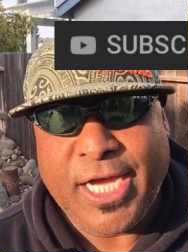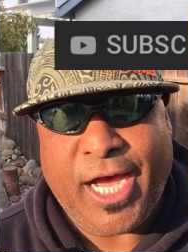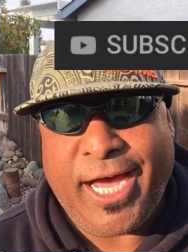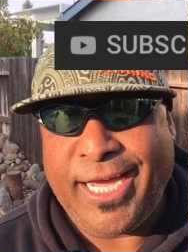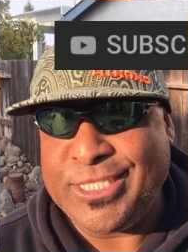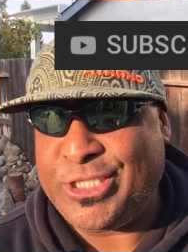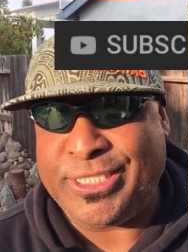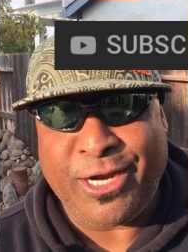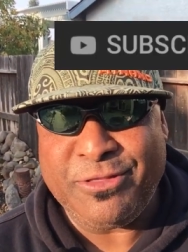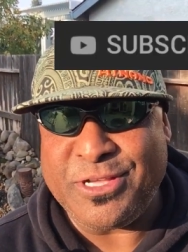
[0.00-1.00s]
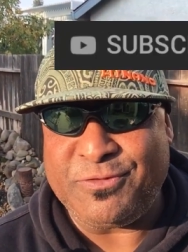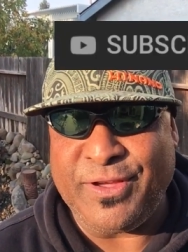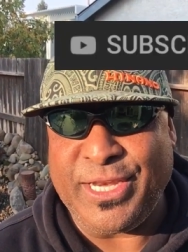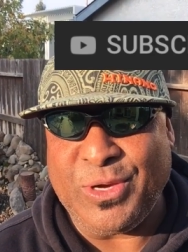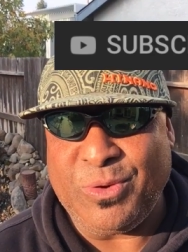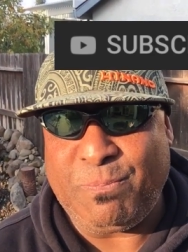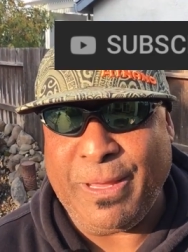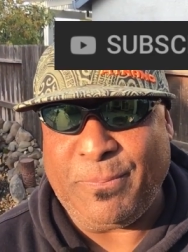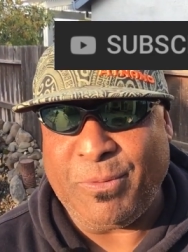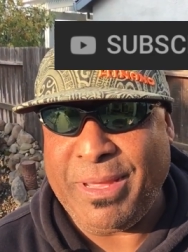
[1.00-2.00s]
Uh, share this video with
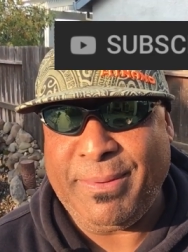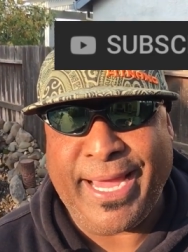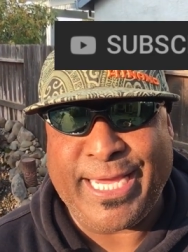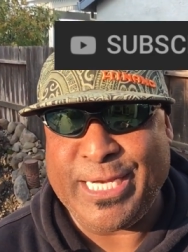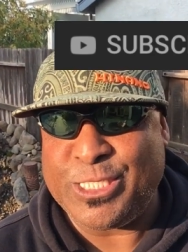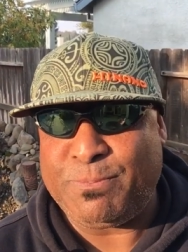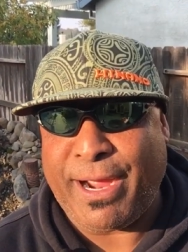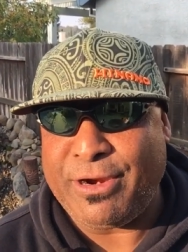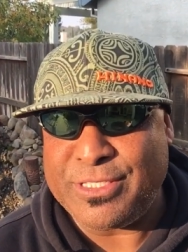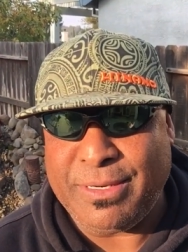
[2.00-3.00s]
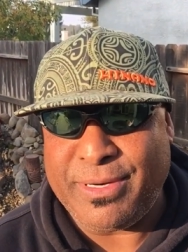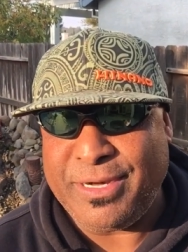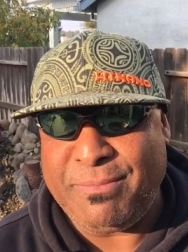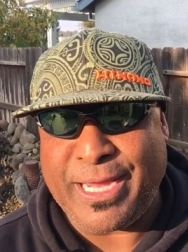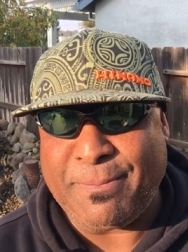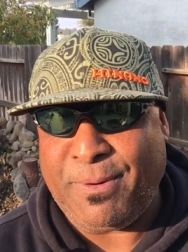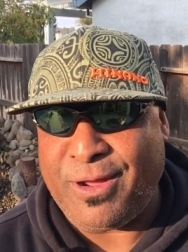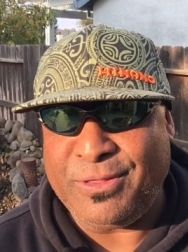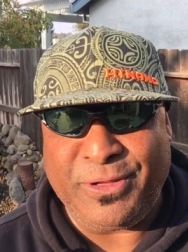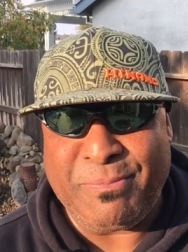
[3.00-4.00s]
people. Maybe I can inspire somebody to make a
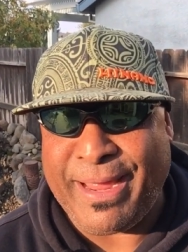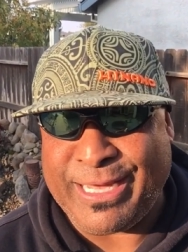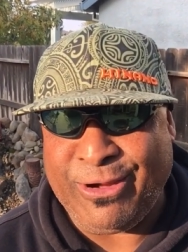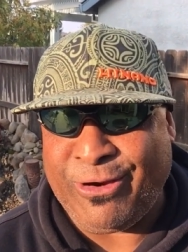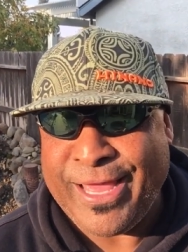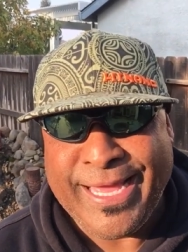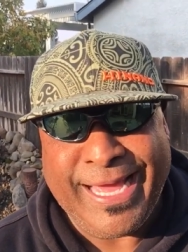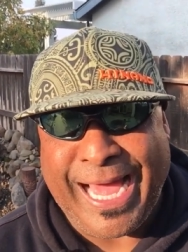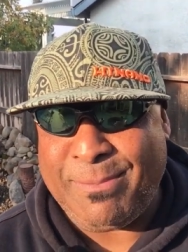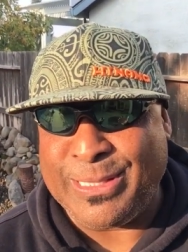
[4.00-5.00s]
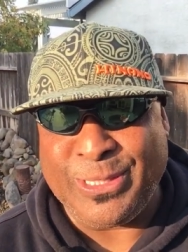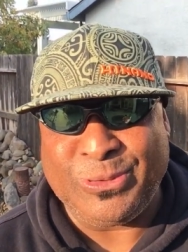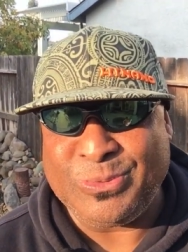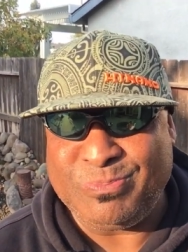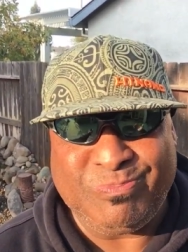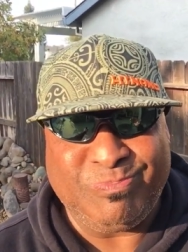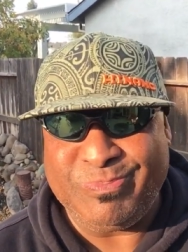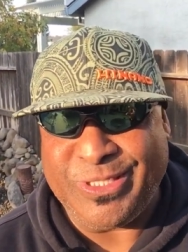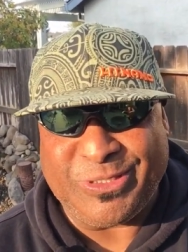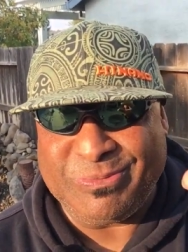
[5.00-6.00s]
pond in their backyard. I'm a little,
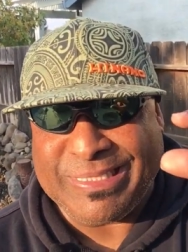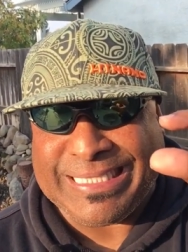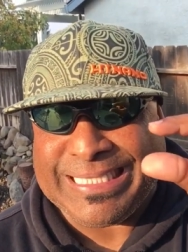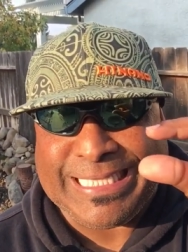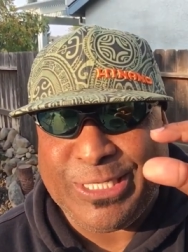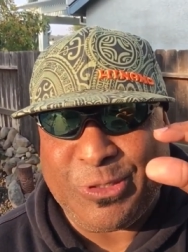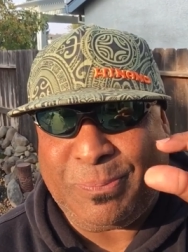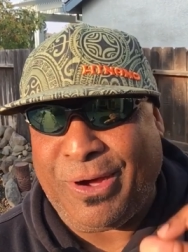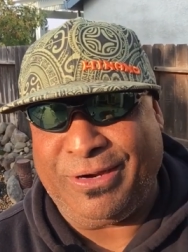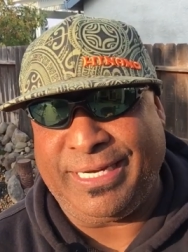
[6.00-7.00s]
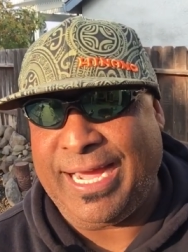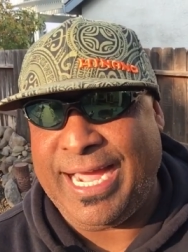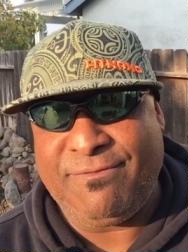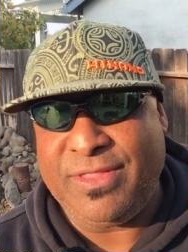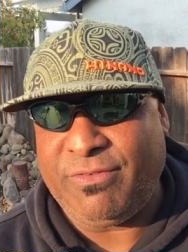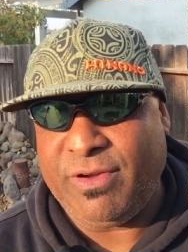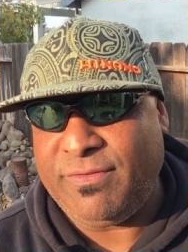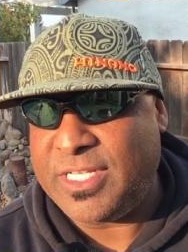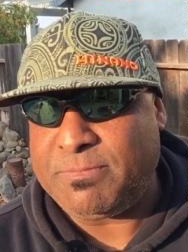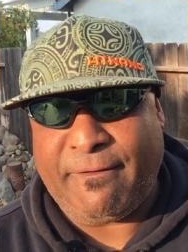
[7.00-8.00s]
you know, little pond guy. I've never
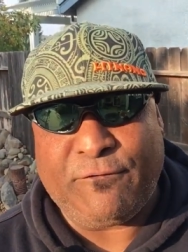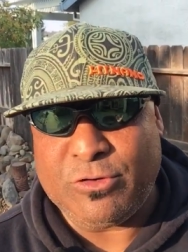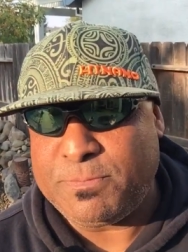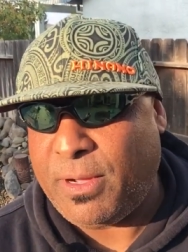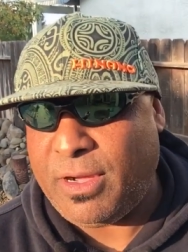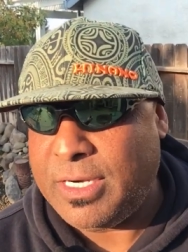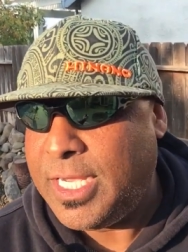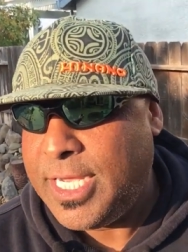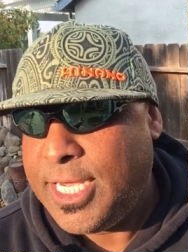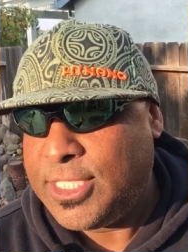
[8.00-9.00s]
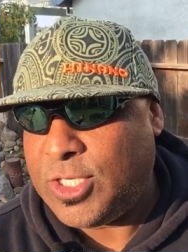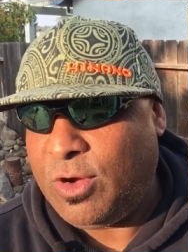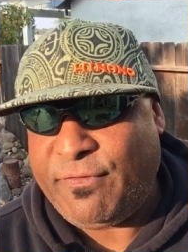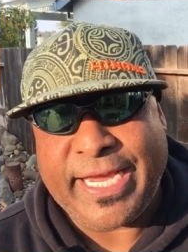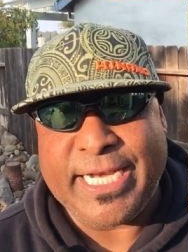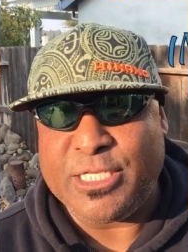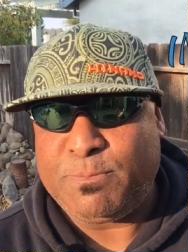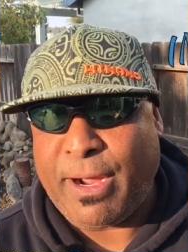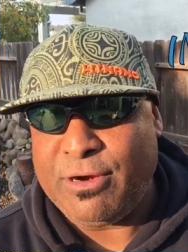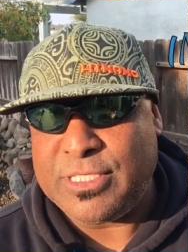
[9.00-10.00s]
even, this is my first pond. So if I can
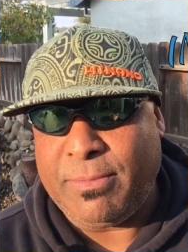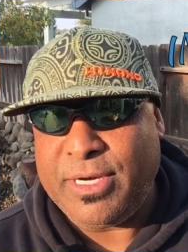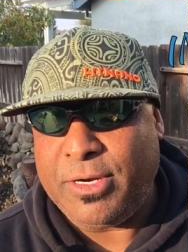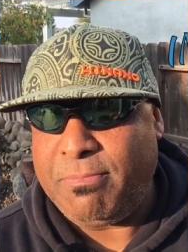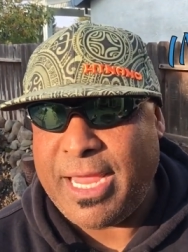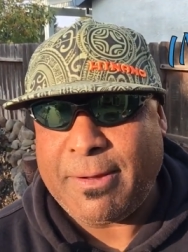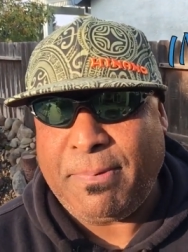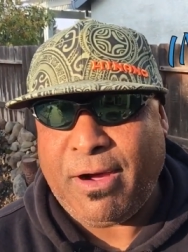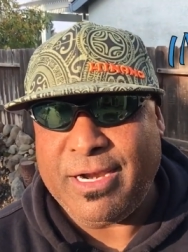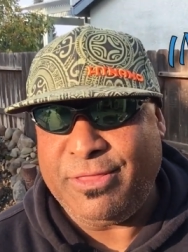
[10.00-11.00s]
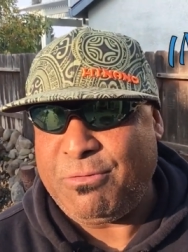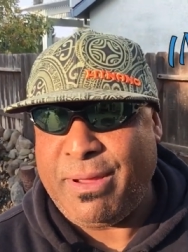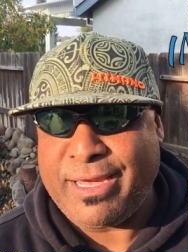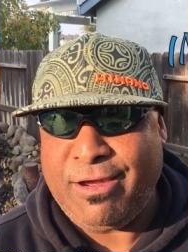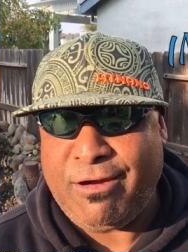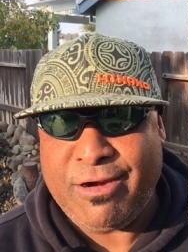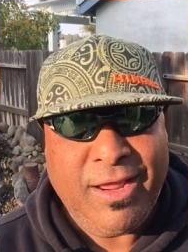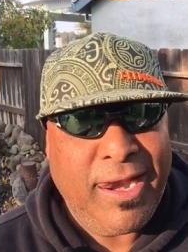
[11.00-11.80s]
inspire somebody to make a pond in their backyard,